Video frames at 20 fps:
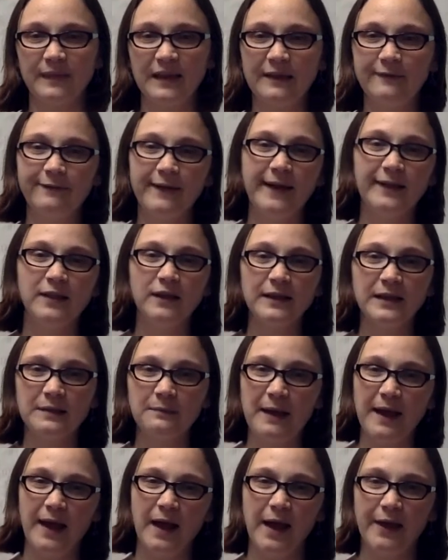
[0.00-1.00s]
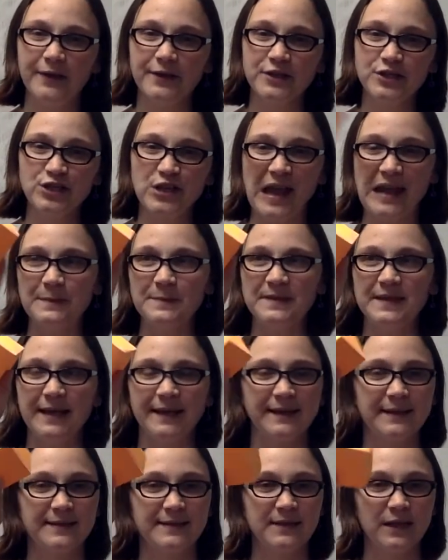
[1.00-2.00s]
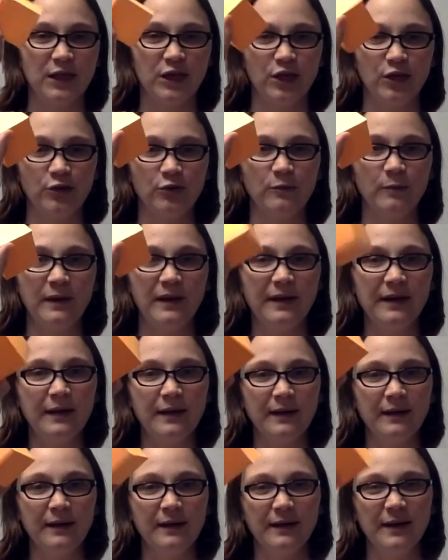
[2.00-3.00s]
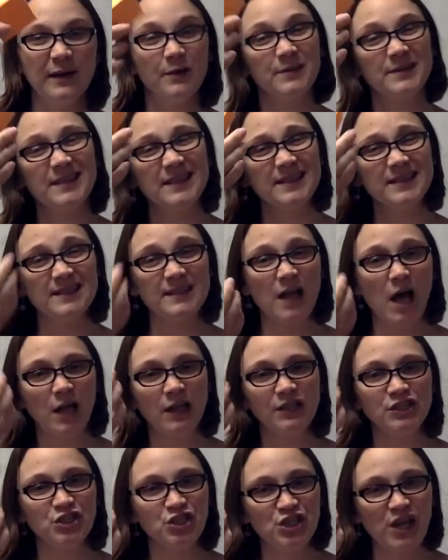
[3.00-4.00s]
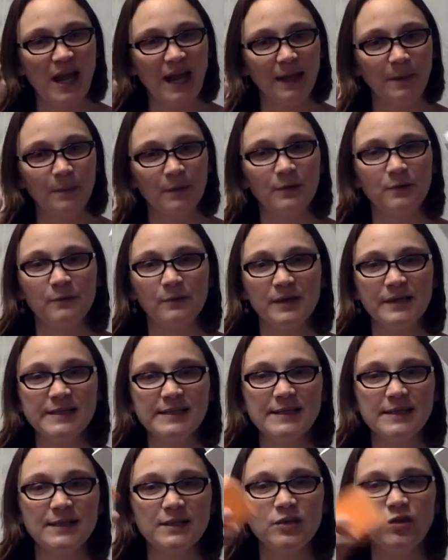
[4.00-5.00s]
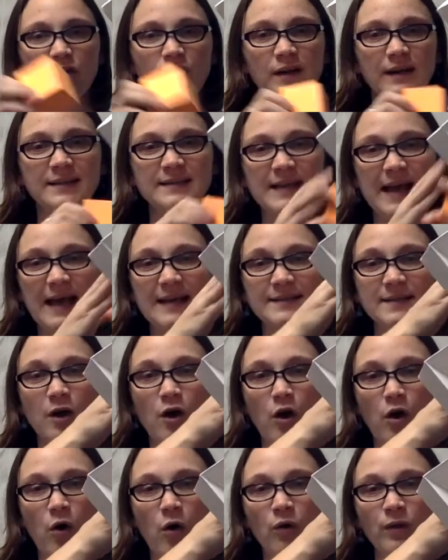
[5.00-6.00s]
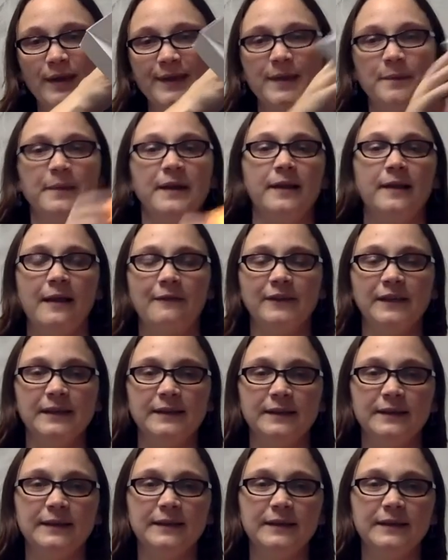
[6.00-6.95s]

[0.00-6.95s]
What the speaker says: If I look at my other shapes like this cube, it was a solid shape, whereas the torus has a hole in the middle of it.